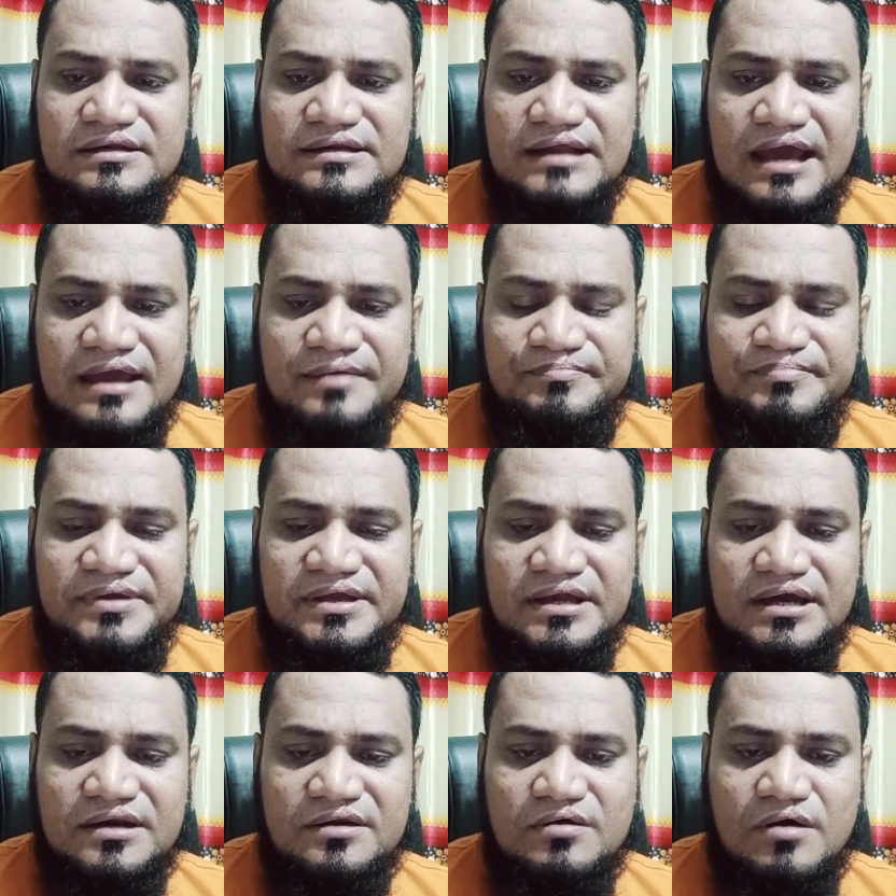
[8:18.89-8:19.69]

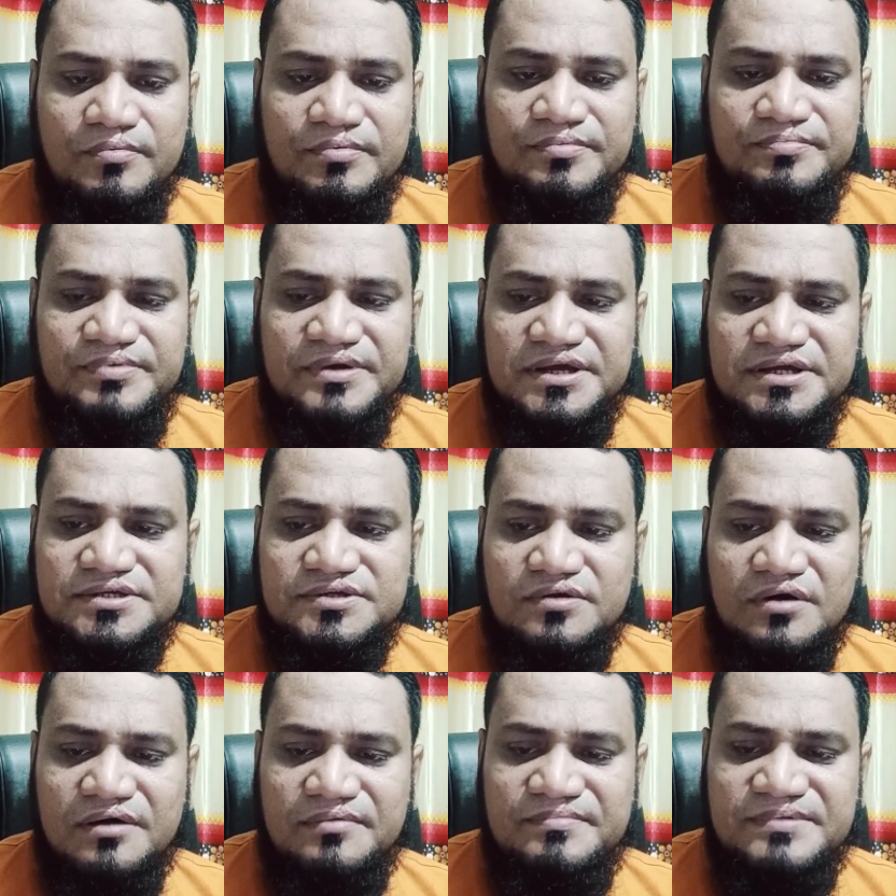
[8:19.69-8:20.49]
typing and copy paste,
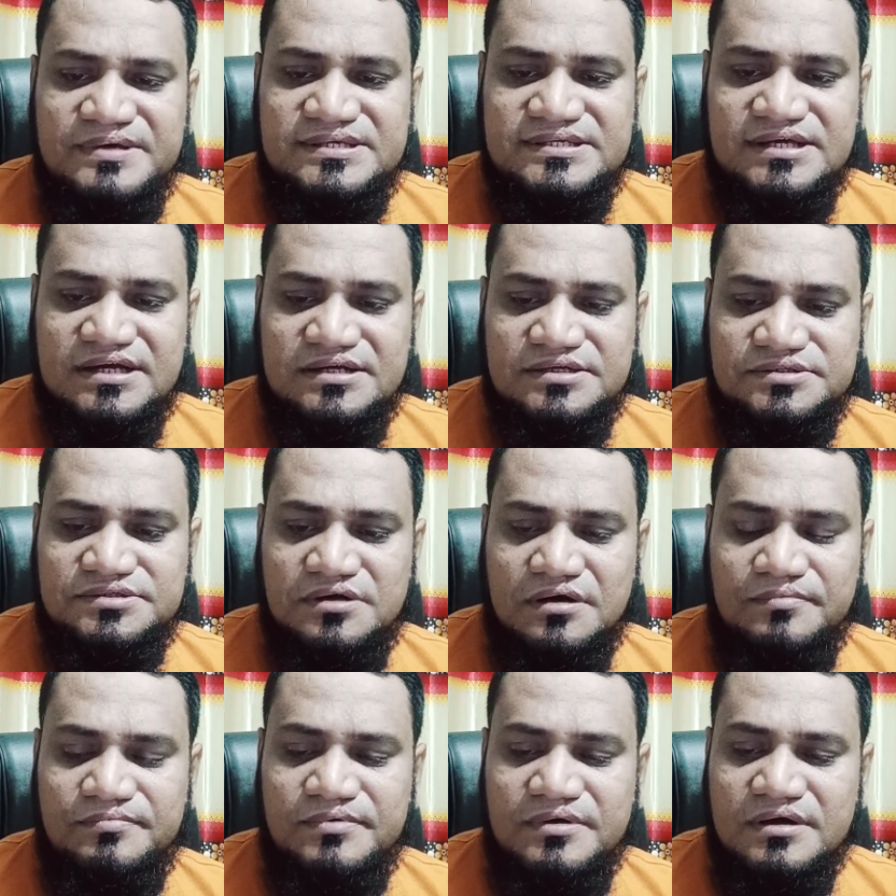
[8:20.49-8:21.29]
web research
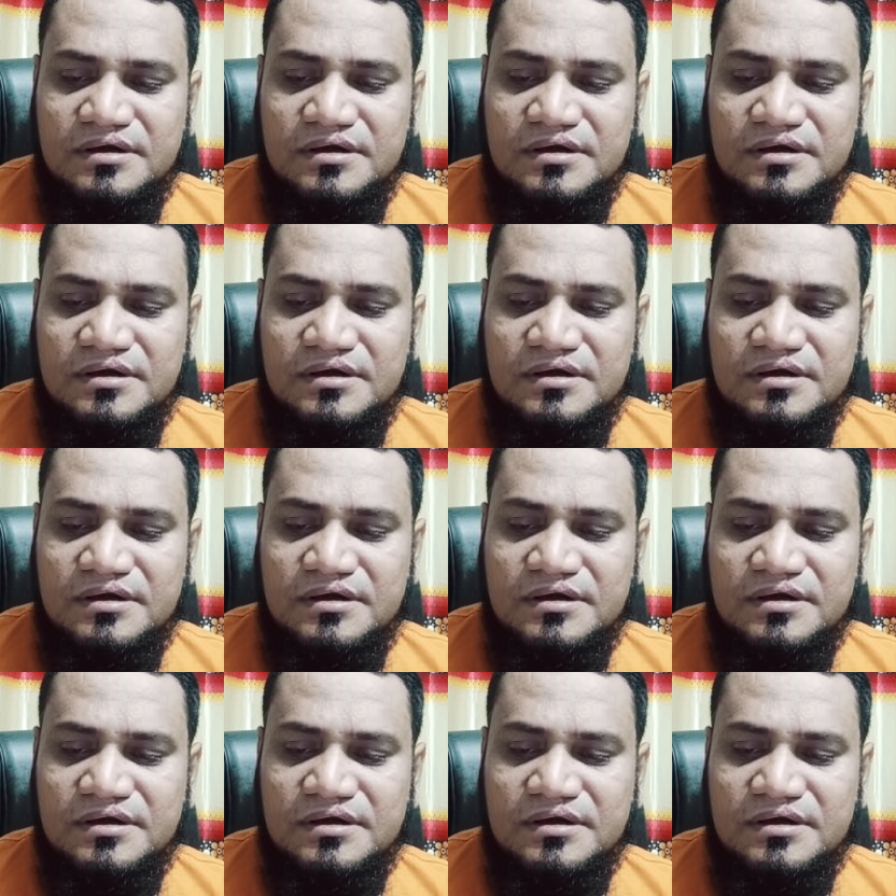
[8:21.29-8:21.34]
job.